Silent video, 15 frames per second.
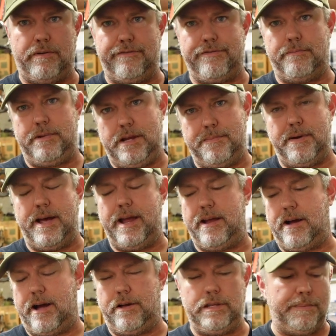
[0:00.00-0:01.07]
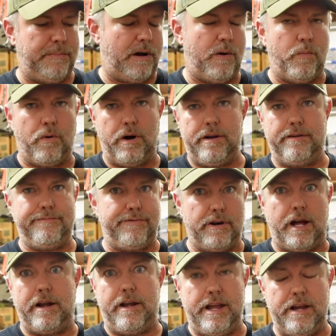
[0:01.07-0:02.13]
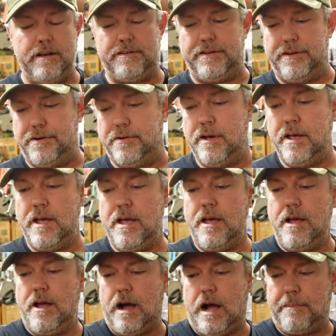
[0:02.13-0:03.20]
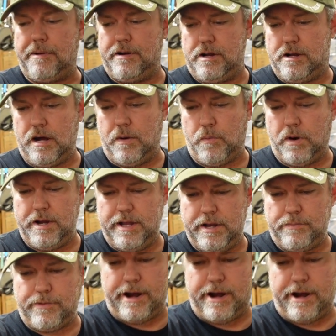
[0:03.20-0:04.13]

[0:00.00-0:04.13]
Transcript: one from eBay. I only bought one, forgot I needed two. I'm gonna cut one in